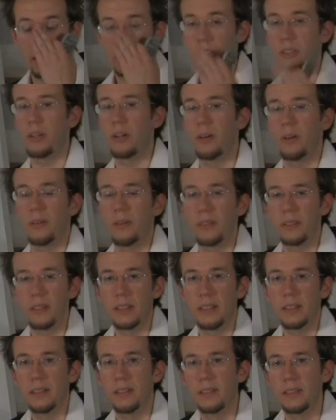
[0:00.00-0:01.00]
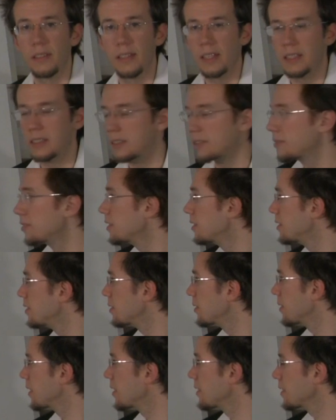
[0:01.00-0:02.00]
So let's
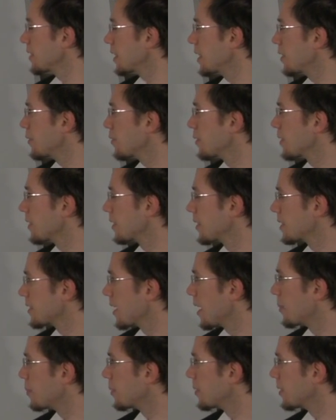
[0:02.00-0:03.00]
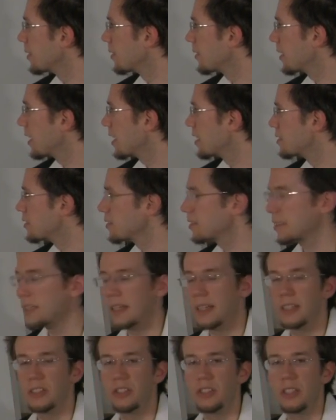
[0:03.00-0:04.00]
do another key for an example. Okay, so
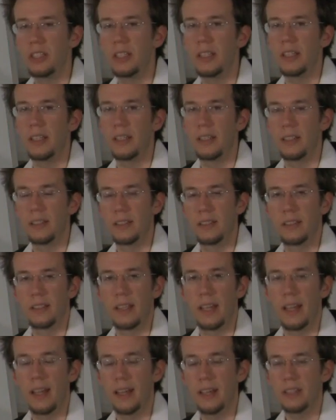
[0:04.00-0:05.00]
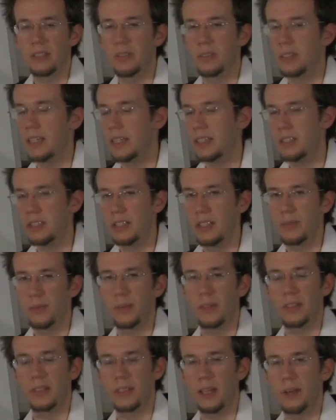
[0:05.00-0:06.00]
say G. Okay, so take G
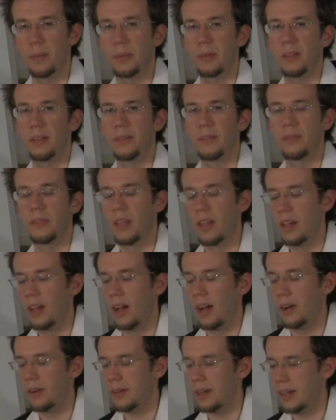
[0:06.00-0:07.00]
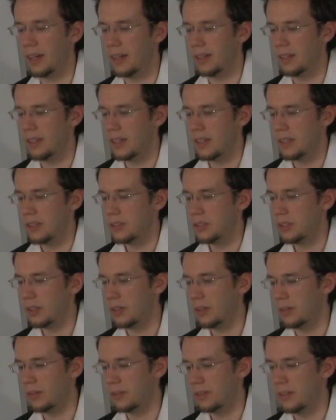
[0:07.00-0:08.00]
for example. Okay,
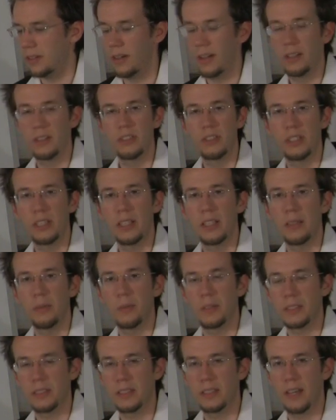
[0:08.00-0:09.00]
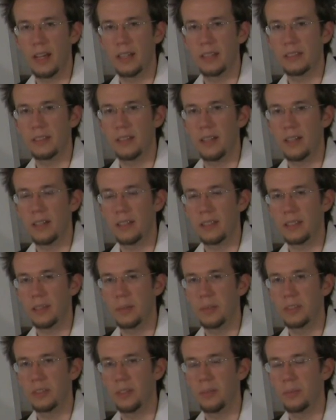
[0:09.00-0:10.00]
so you're on G. What's the diatonic
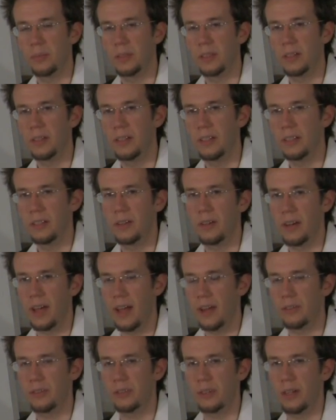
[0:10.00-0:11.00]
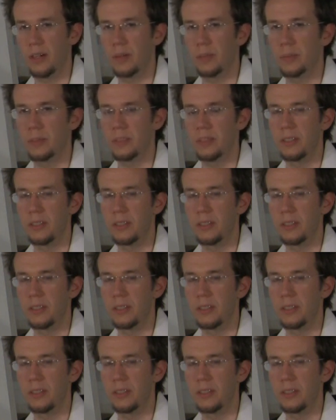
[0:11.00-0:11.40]
semitone below? You go to F sharp.